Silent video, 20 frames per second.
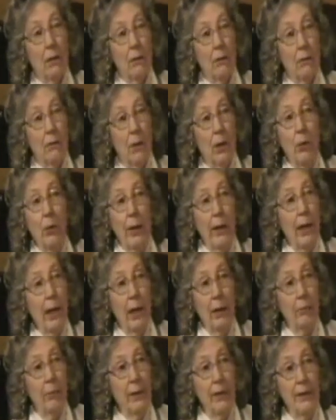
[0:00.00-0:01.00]
Well, we
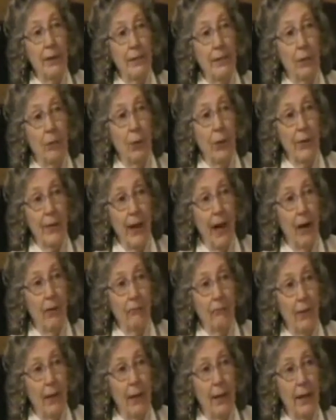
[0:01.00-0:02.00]
can't please him without
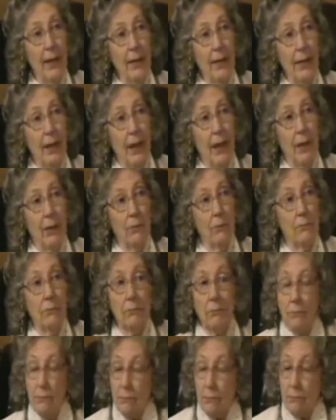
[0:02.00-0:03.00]
faith, and
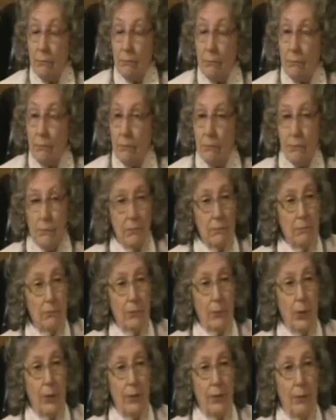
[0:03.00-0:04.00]

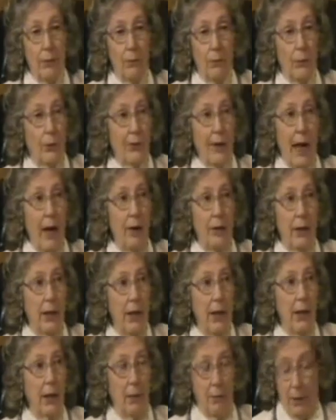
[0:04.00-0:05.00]
with, without
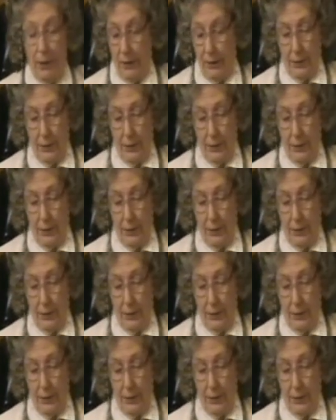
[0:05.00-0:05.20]
him,